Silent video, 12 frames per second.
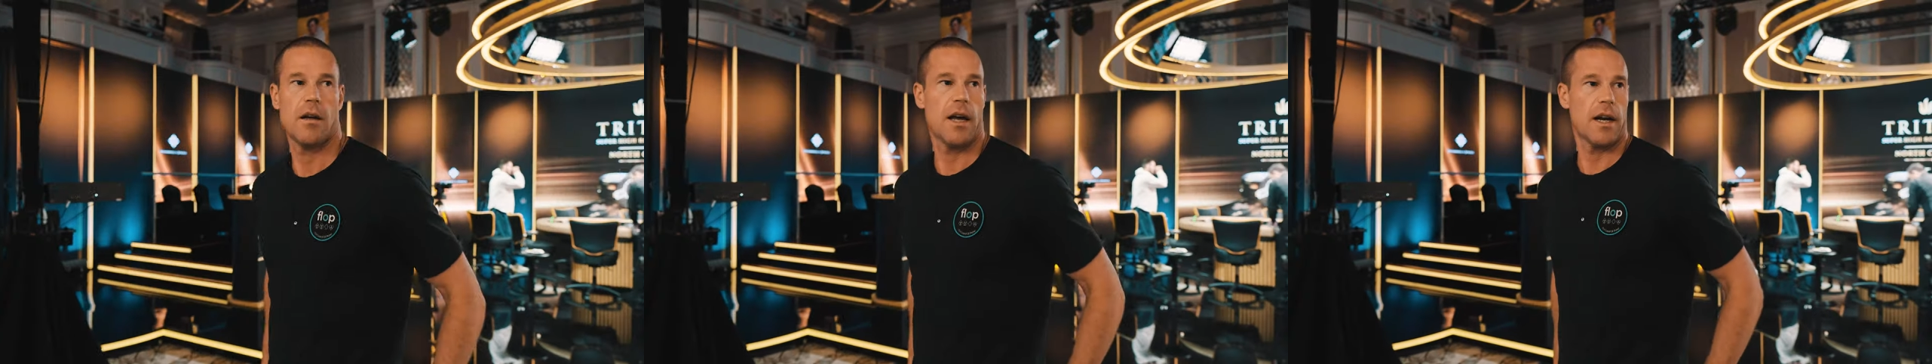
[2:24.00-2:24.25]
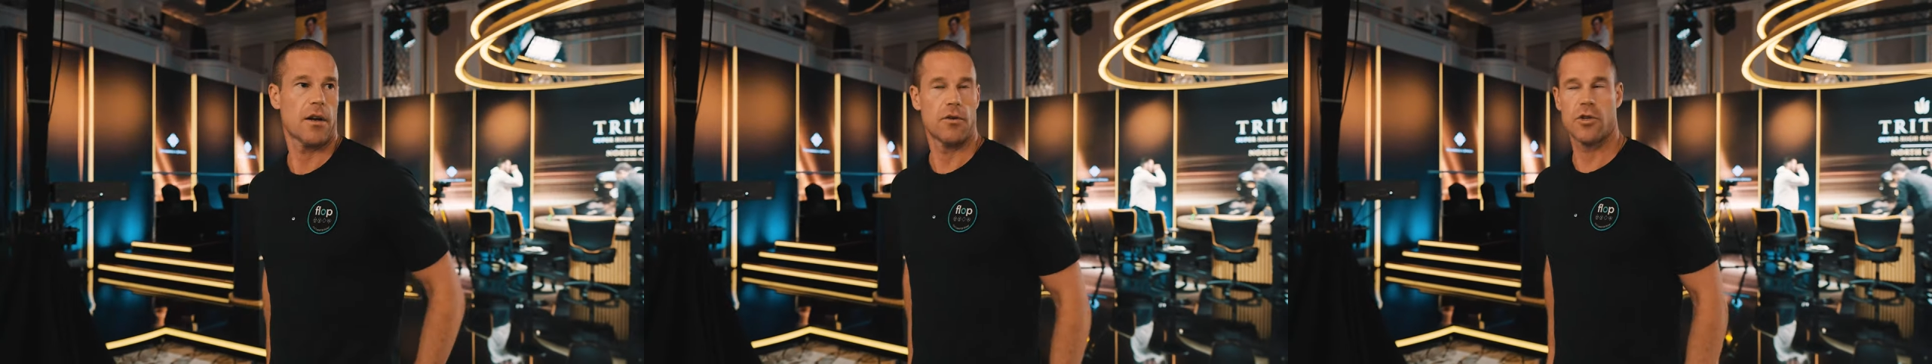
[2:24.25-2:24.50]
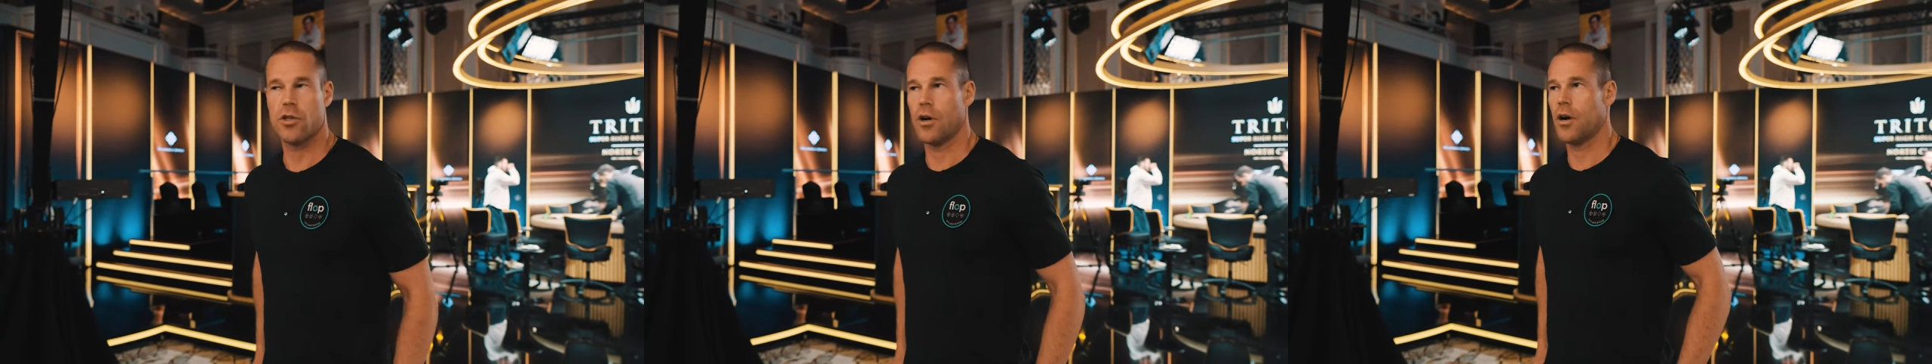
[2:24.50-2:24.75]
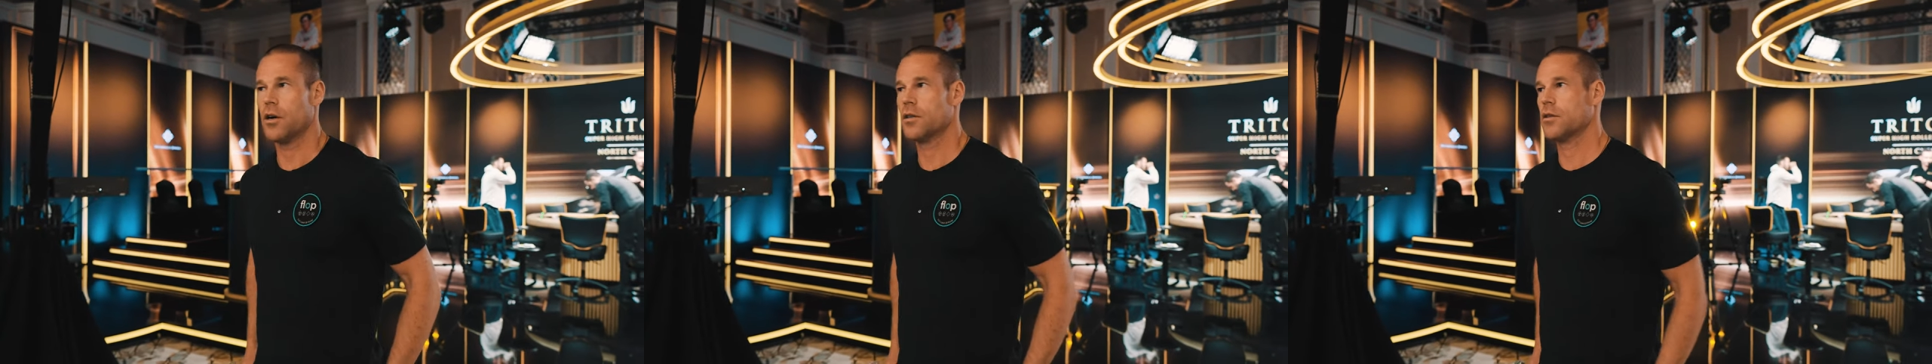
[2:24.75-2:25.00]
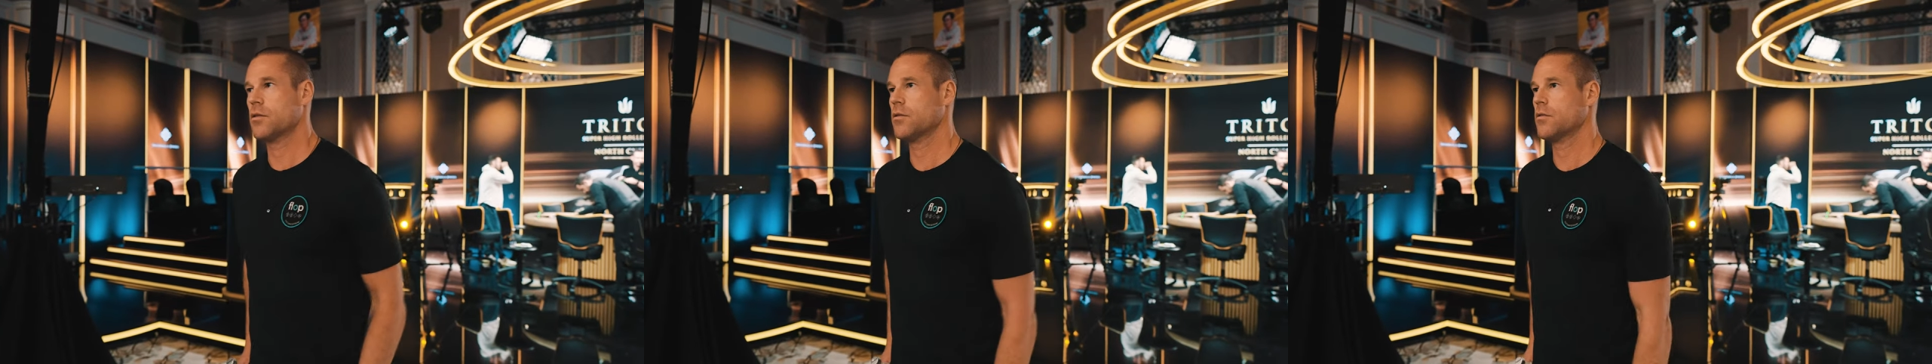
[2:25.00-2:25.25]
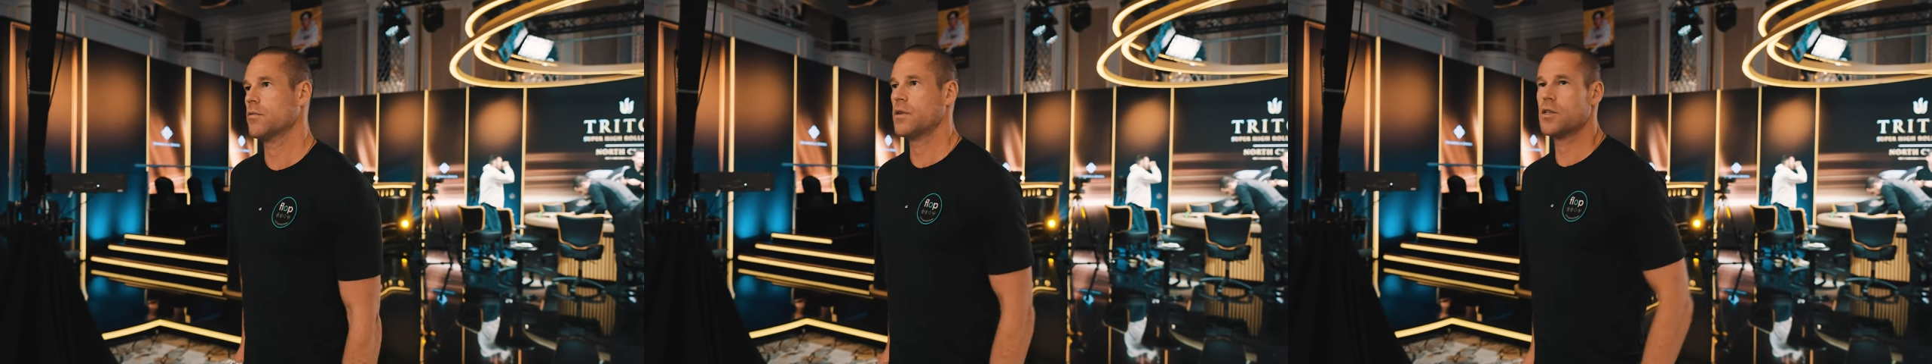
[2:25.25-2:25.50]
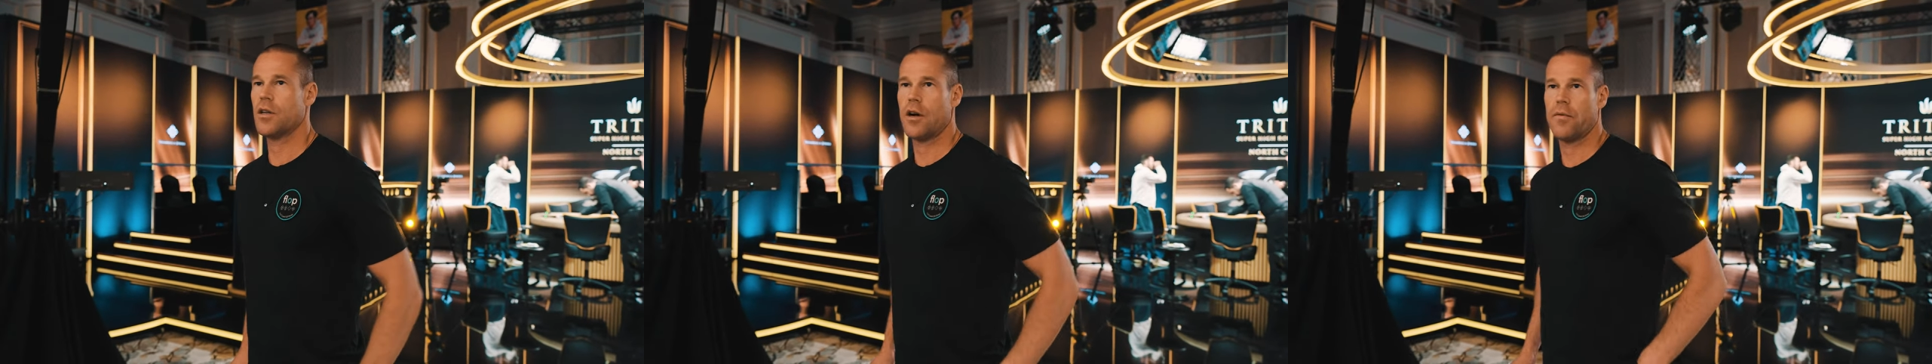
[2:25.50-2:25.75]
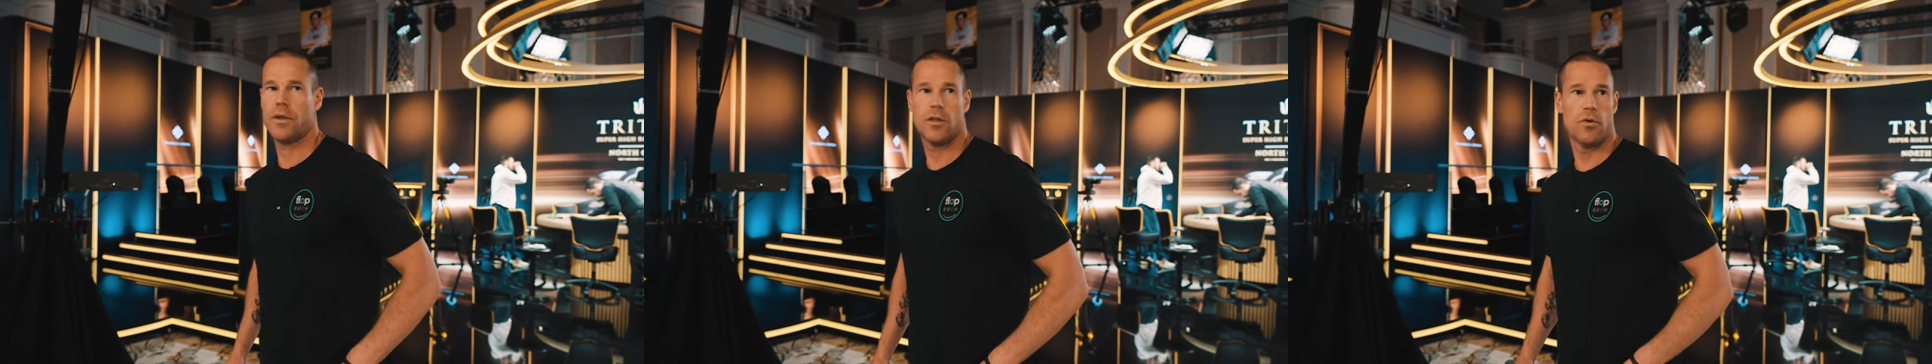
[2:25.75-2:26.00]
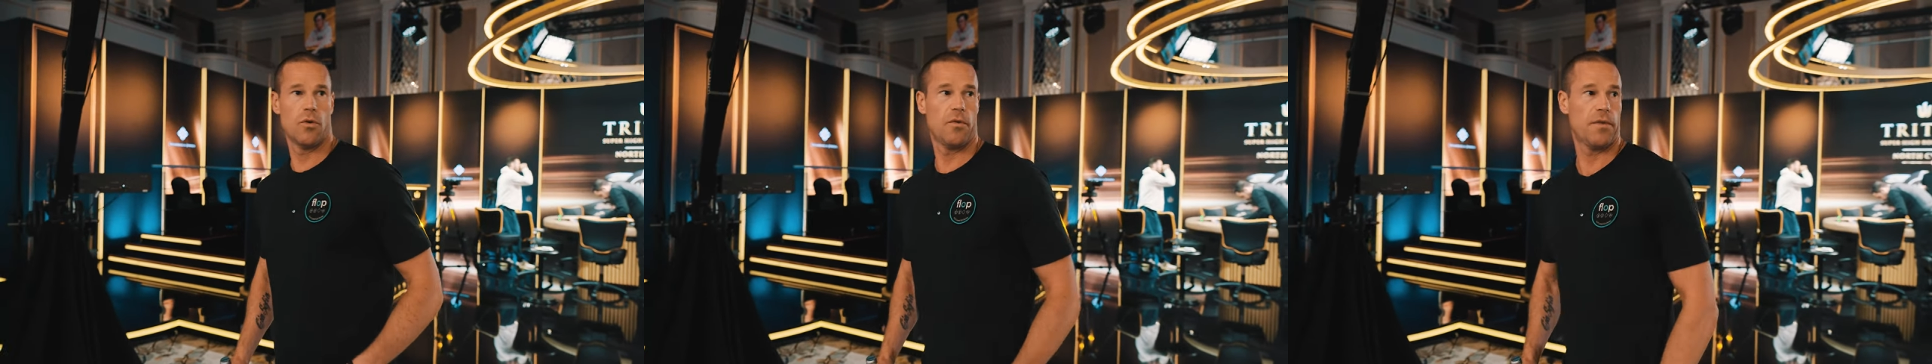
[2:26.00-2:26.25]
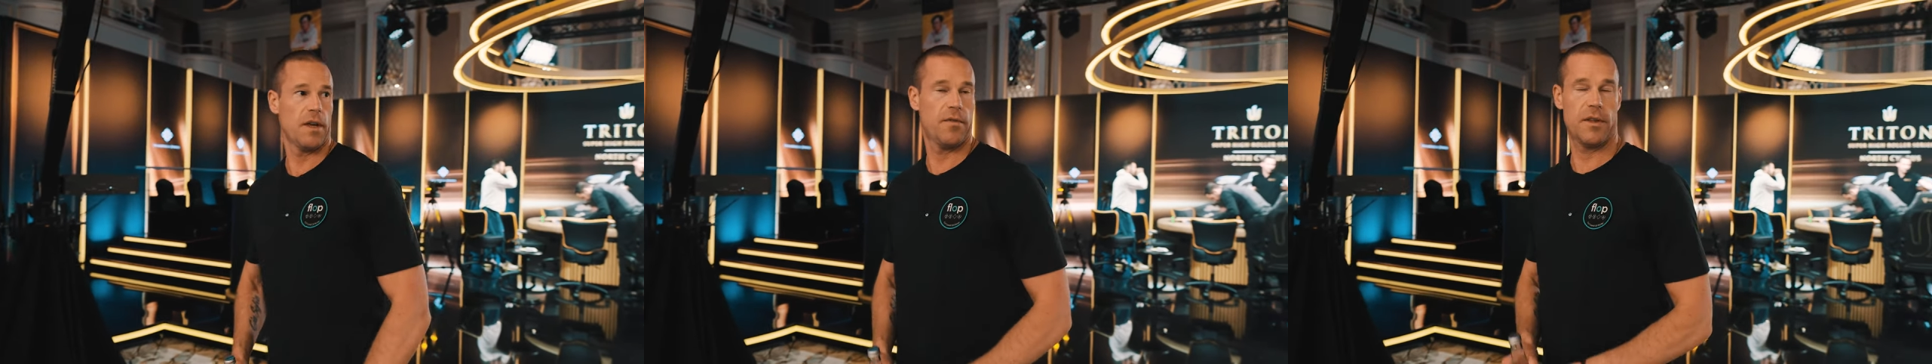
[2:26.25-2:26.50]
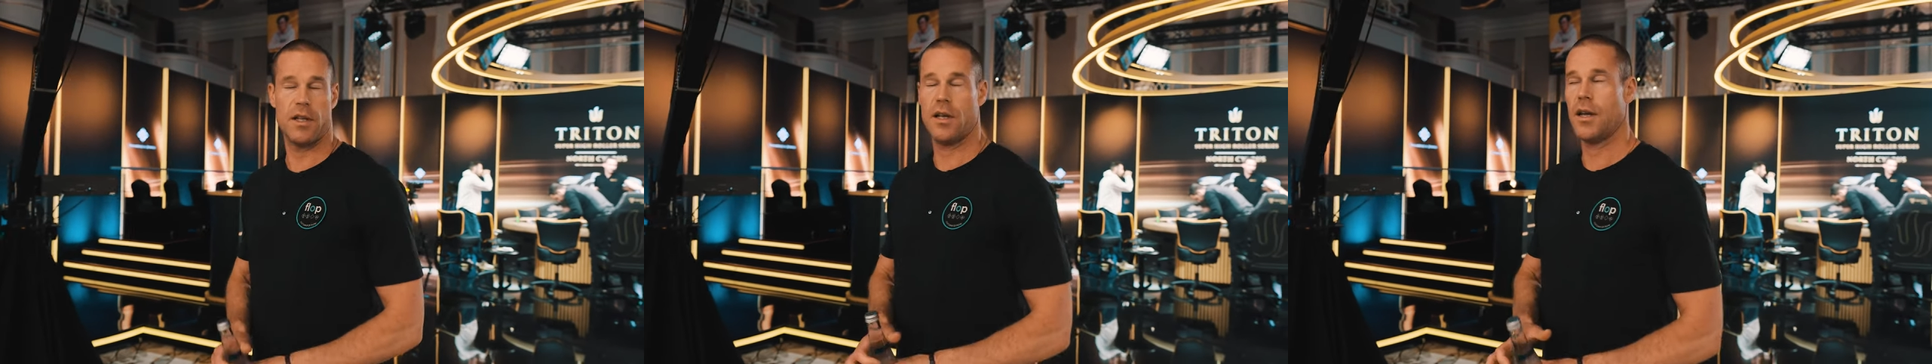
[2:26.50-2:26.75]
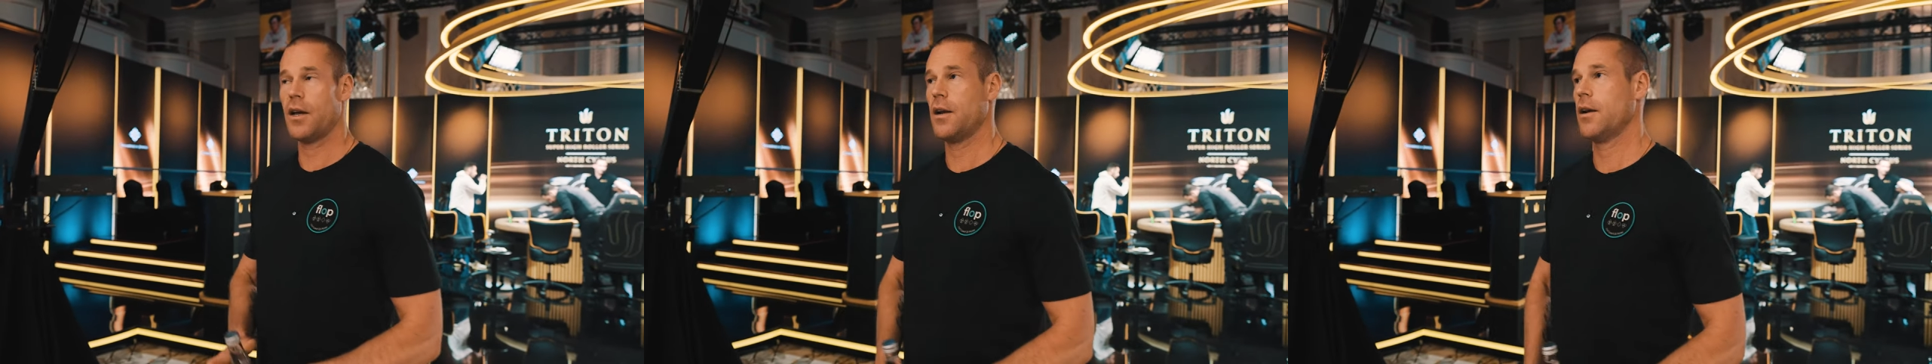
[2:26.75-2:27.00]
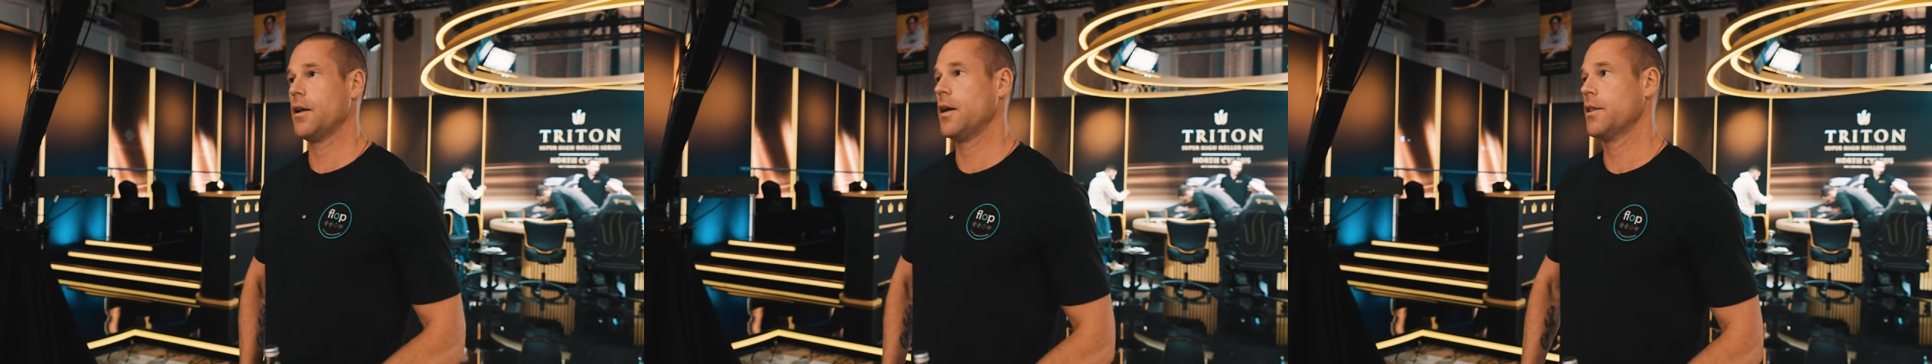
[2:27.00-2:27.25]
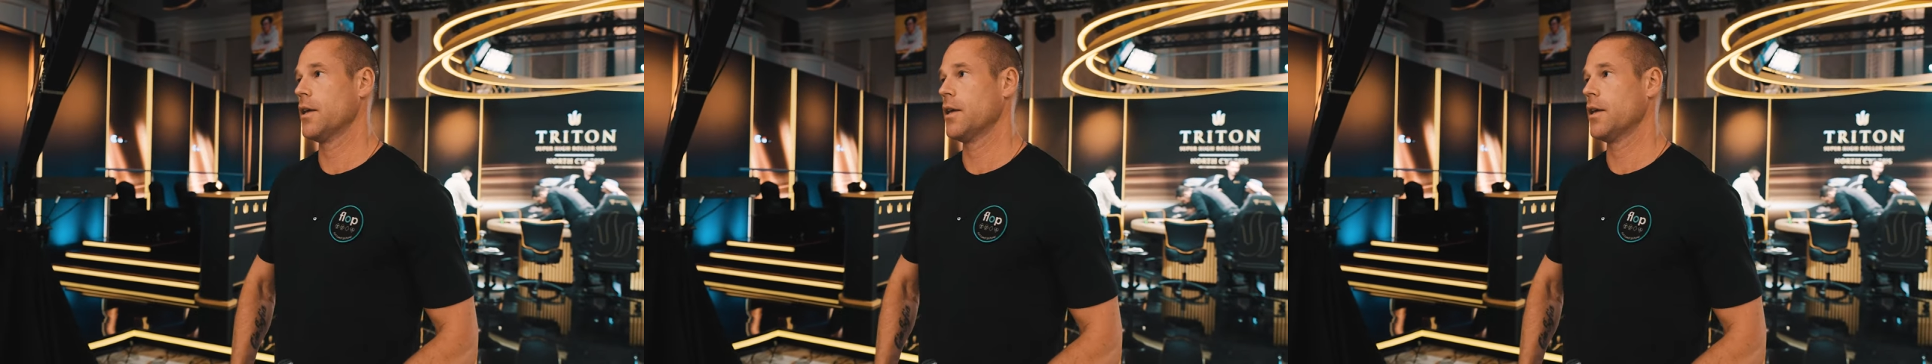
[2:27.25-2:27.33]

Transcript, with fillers: I had a good start. We started with 250 and I